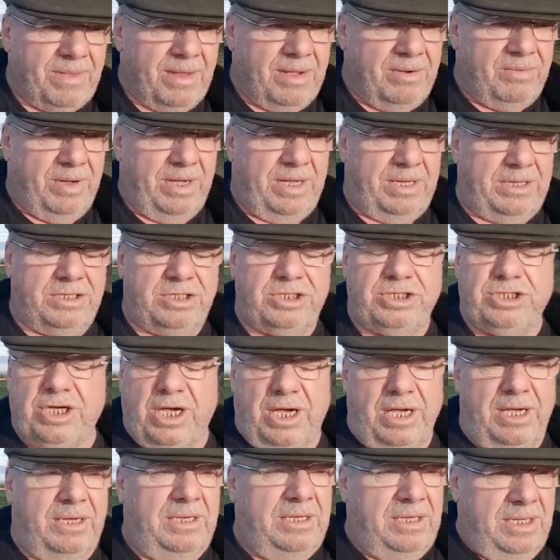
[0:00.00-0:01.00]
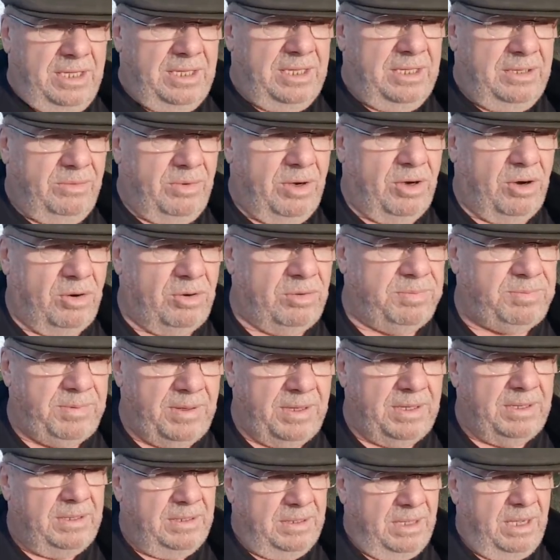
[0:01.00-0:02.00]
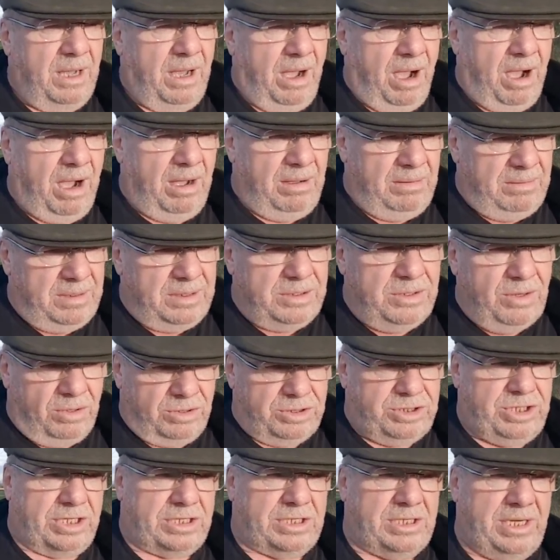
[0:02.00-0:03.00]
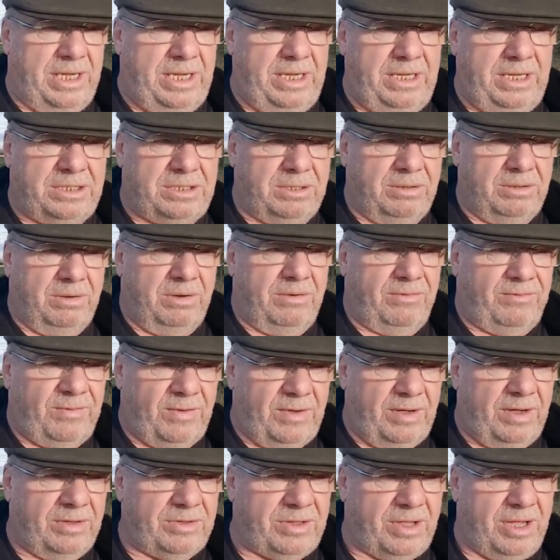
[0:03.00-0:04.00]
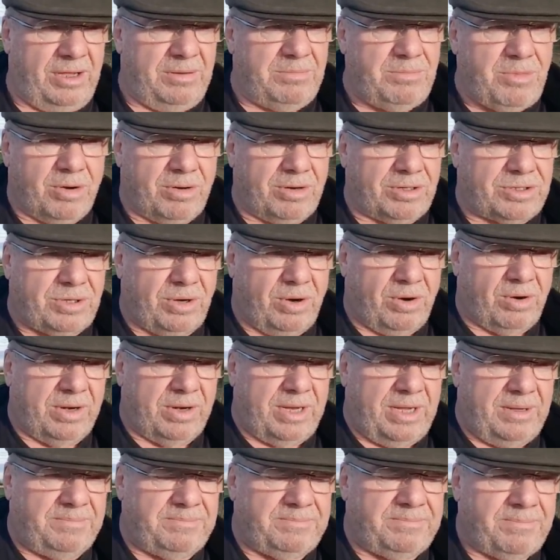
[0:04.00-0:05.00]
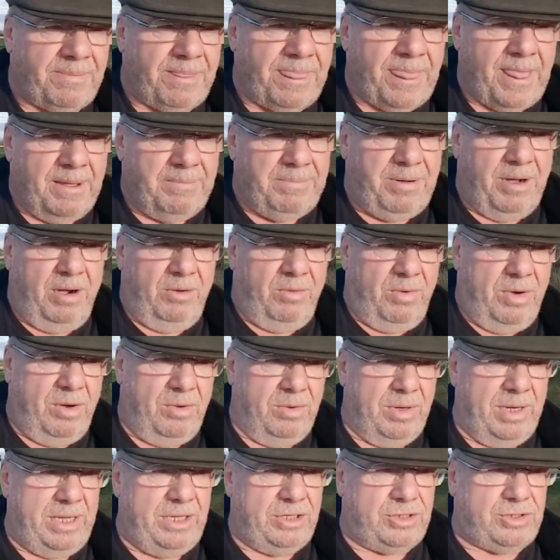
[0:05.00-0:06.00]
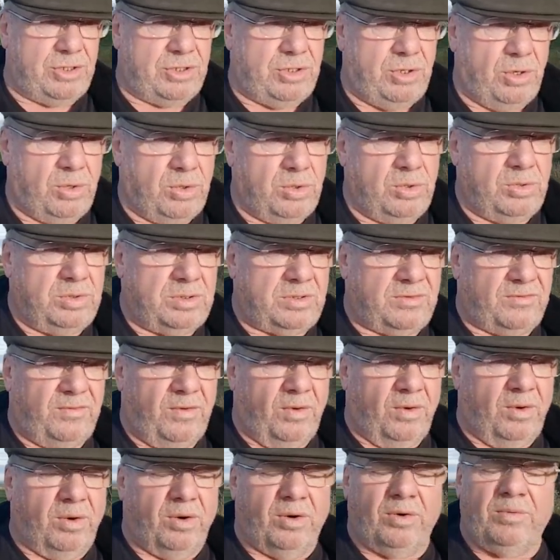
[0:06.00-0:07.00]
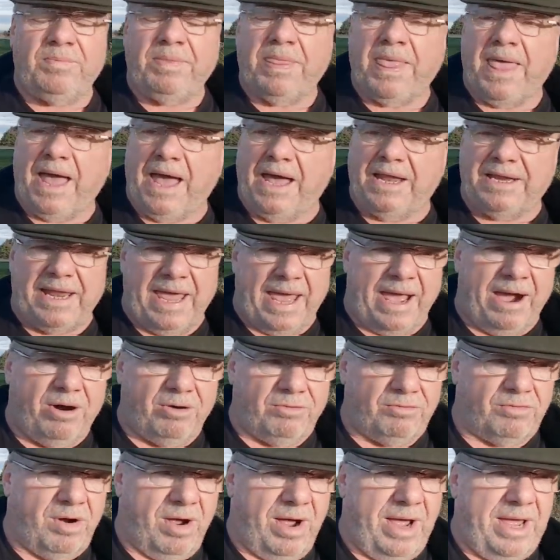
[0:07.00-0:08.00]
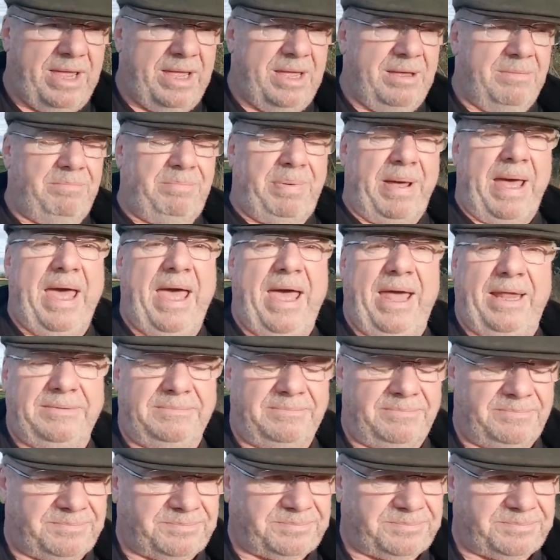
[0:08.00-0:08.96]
which will not just lead to a further moratorium, but will lead to calls for an outright ban.